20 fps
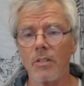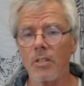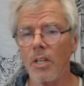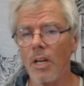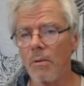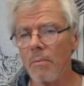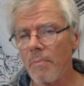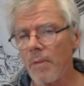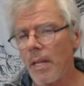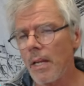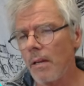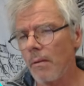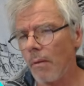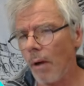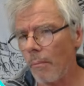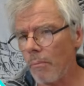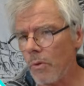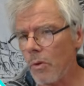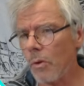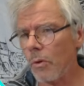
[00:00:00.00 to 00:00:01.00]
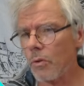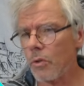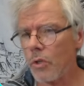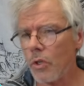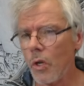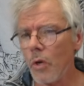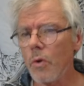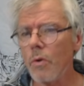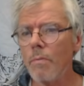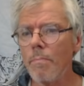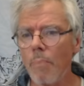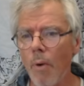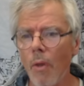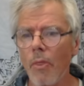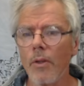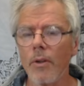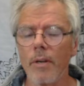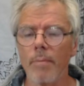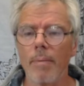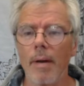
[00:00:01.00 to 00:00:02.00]
So I'm not too
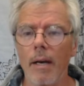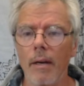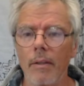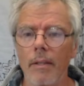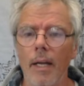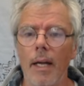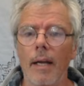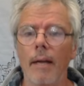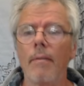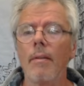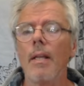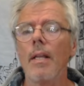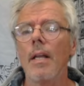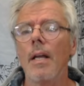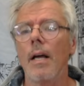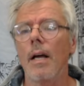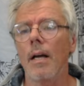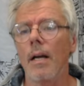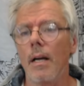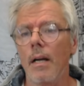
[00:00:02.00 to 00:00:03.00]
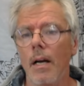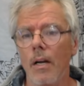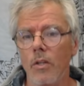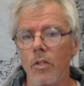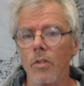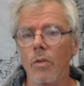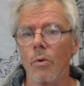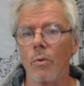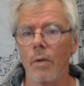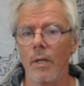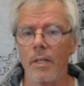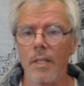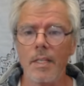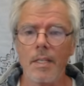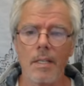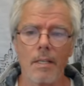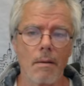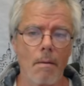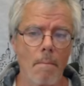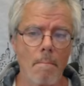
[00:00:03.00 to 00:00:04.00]
bothered about that at all. And
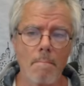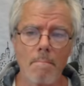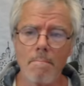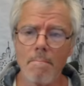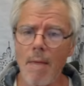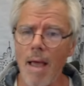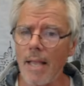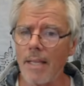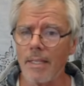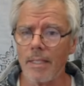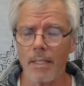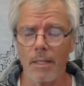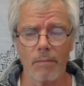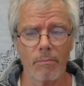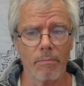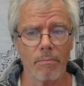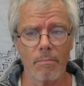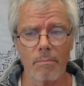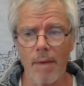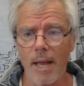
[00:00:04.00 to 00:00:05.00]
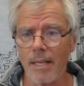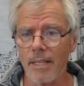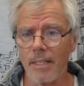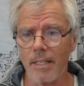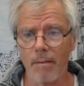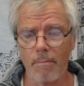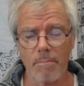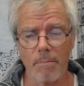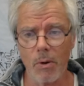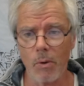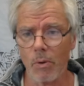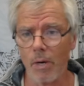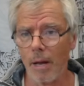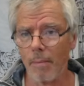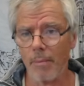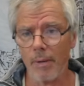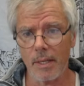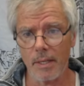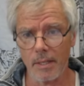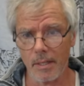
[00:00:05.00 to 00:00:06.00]
this is a massive build
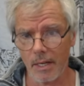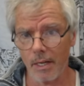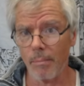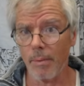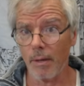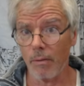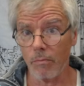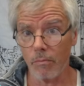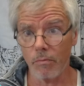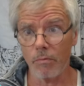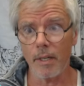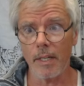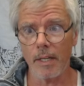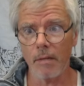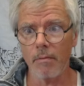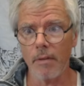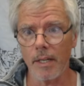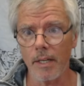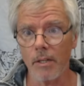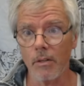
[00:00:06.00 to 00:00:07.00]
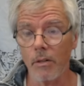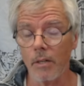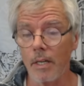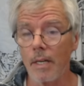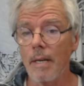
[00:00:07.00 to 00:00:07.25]
up, and it's going to be really, really good.